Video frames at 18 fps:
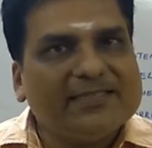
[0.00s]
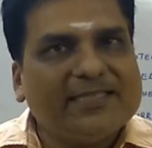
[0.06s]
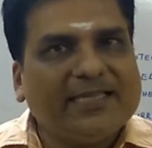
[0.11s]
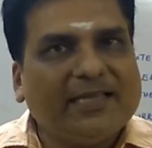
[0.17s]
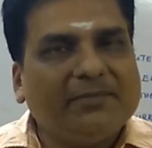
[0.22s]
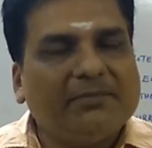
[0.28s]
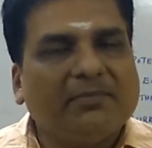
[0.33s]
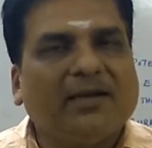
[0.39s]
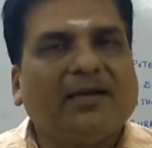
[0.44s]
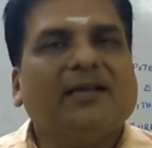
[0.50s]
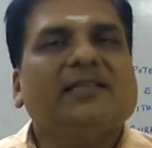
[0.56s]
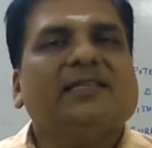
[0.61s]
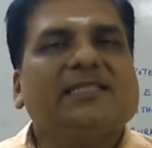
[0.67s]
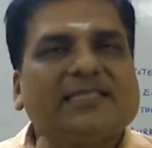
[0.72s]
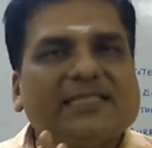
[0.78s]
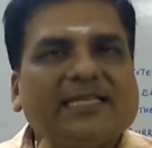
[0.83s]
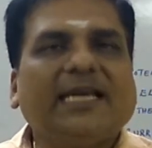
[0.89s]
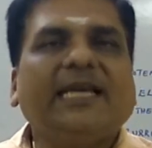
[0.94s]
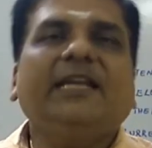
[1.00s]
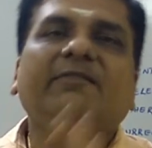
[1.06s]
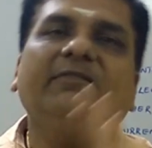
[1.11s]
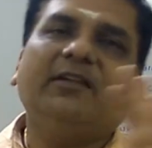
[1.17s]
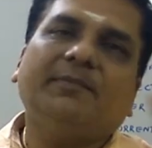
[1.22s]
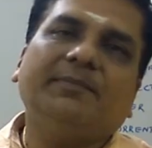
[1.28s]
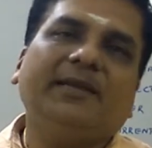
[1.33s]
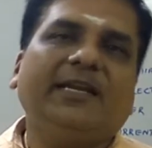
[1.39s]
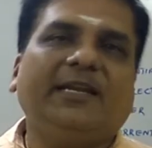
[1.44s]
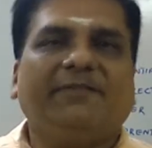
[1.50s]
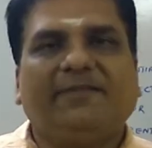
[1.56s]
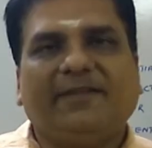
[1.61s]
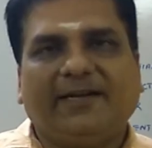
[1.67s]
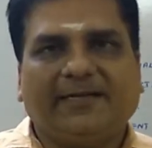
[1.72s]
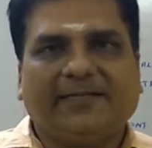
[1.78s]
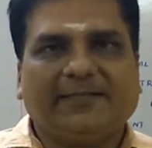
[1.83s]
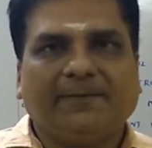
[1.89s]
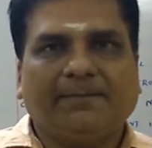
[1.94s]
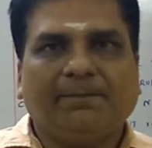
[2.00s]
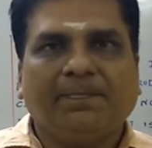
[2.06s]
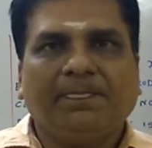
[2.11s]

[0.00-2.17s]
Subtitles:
same, sign will be different.